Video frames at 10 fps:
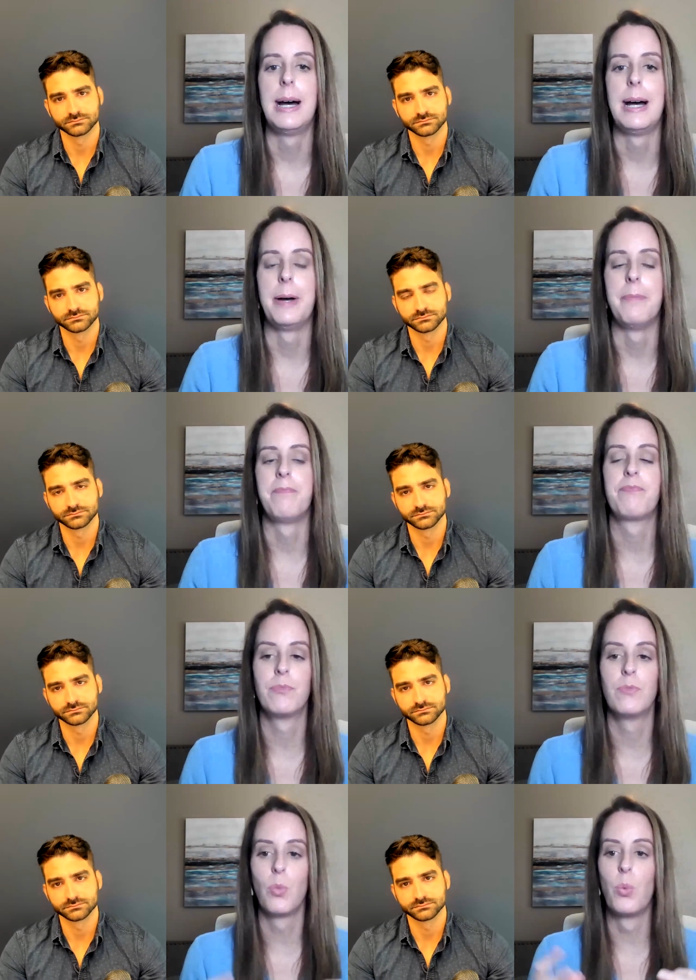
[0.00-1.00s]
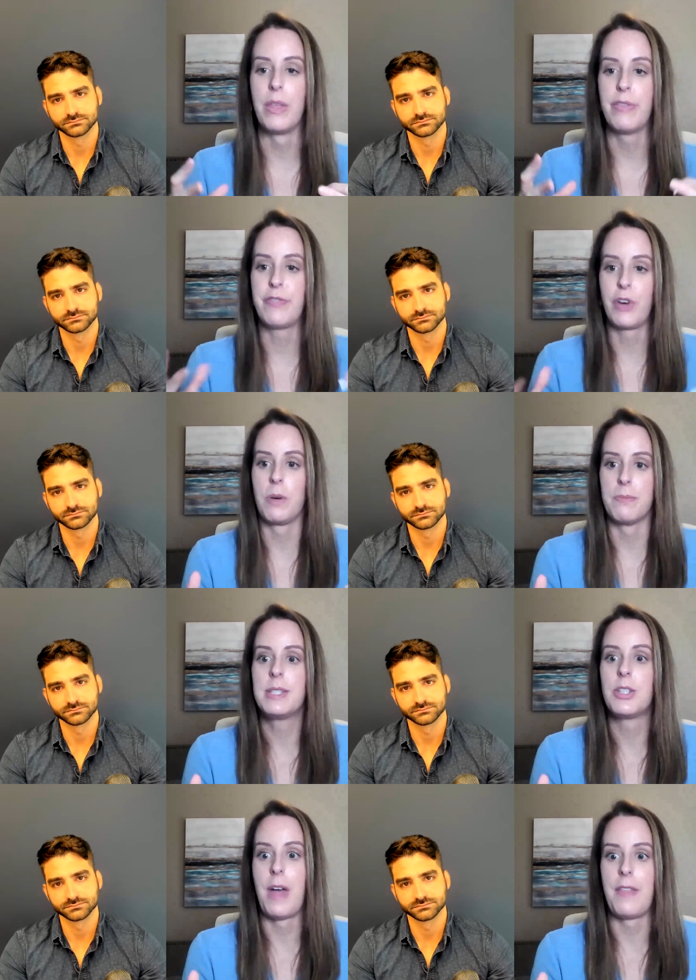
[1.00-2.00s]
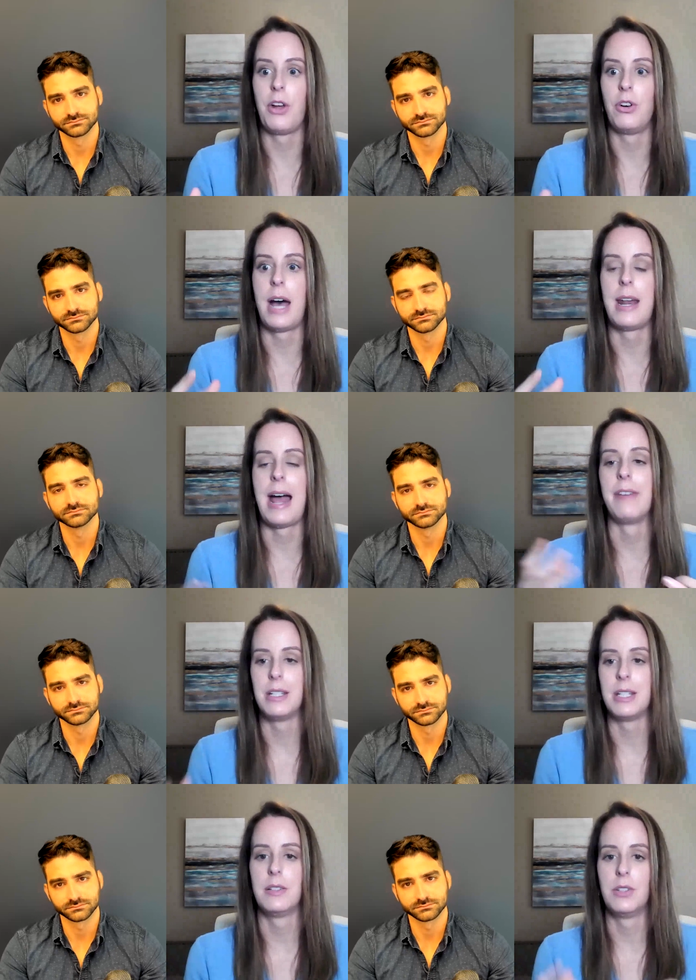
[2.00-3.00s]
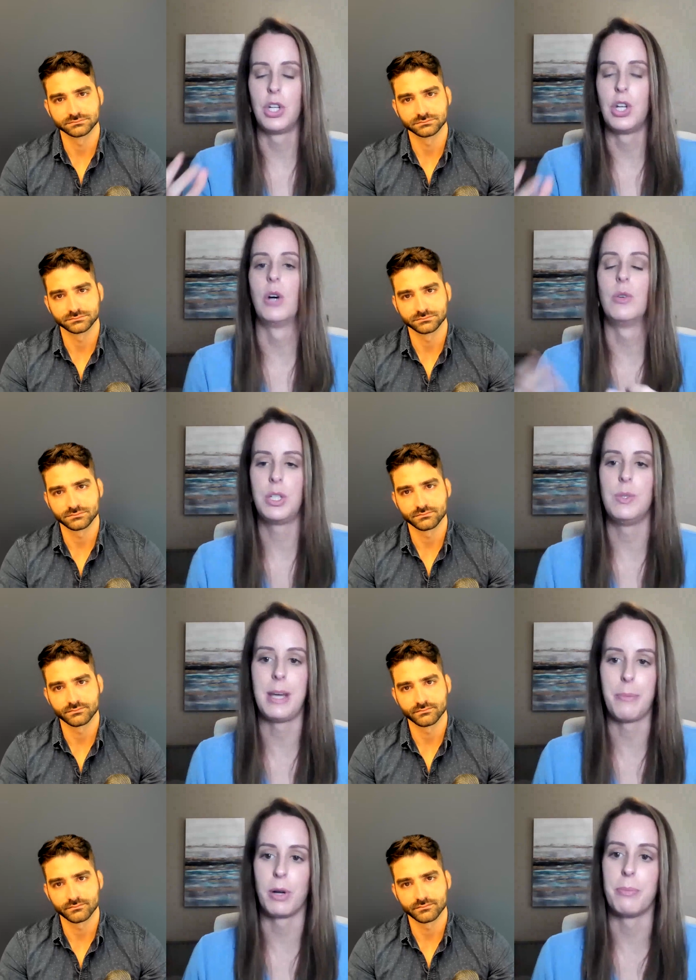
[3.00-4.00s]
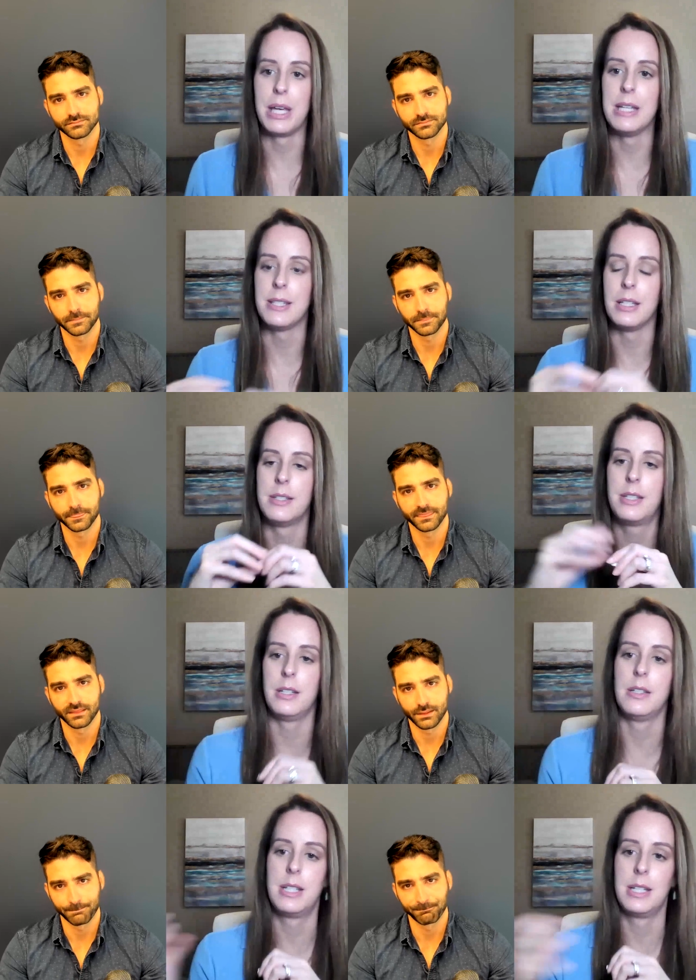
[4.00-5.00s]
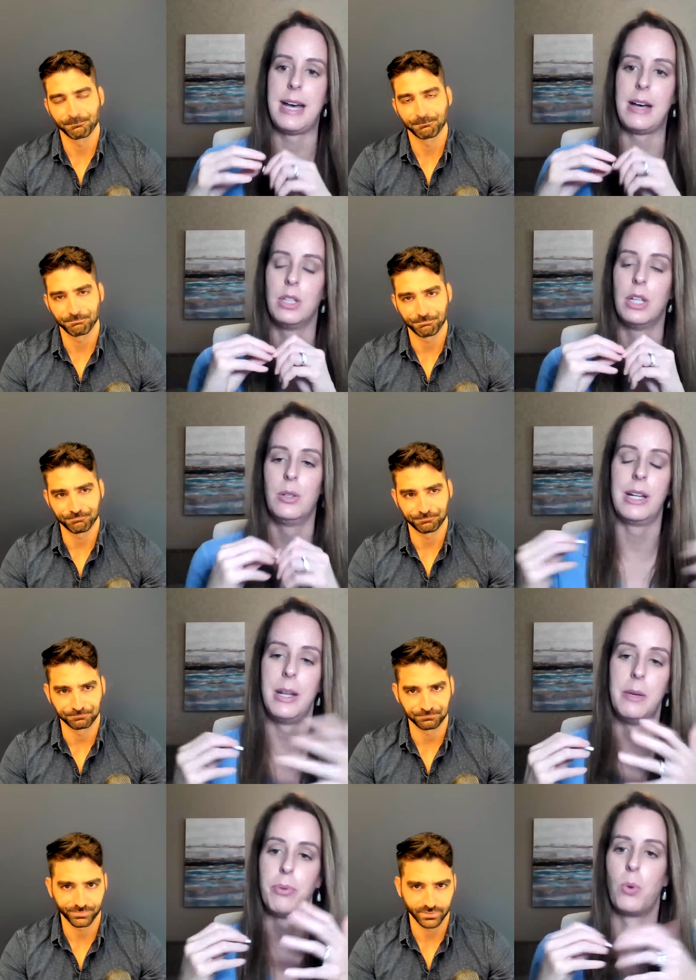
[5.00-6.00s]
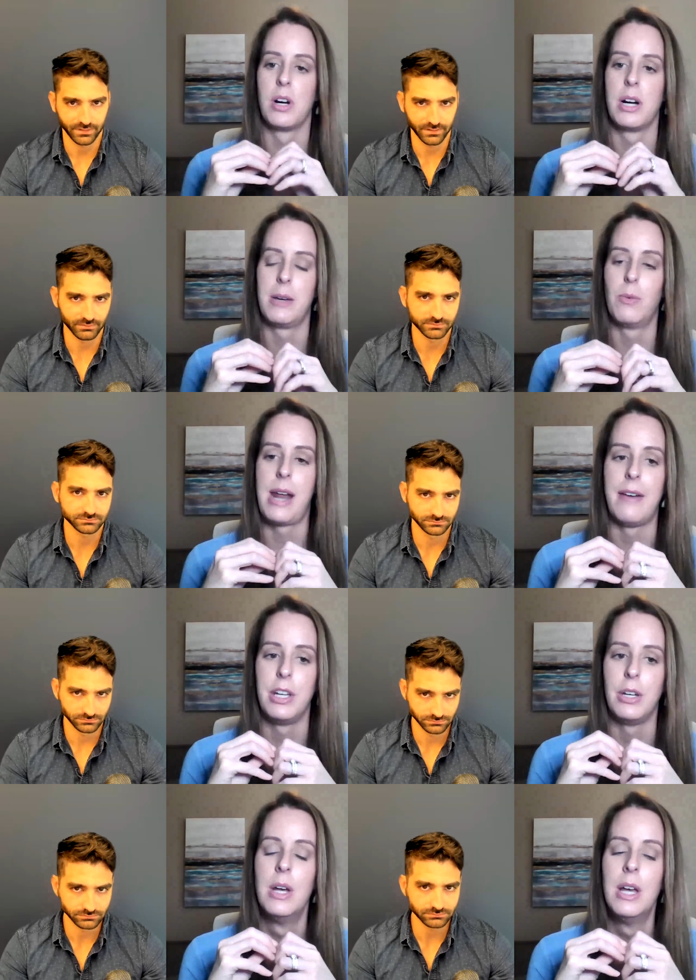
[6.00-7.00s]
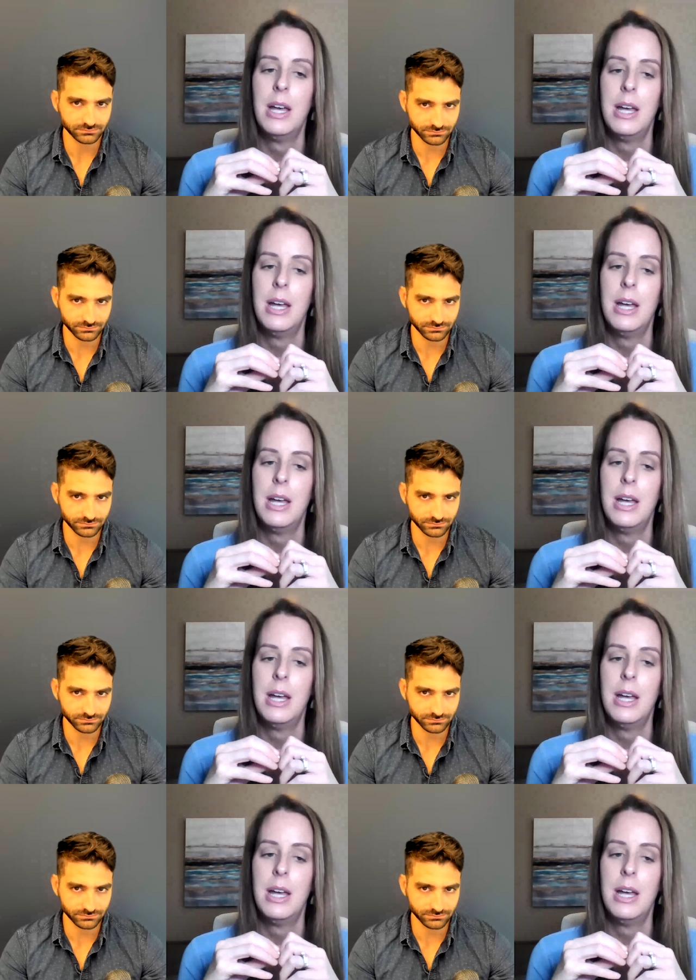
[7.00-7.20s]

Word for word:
Speaker 1: um, with firms so that they're not having to, to go to separate places to, to download and import and what have you.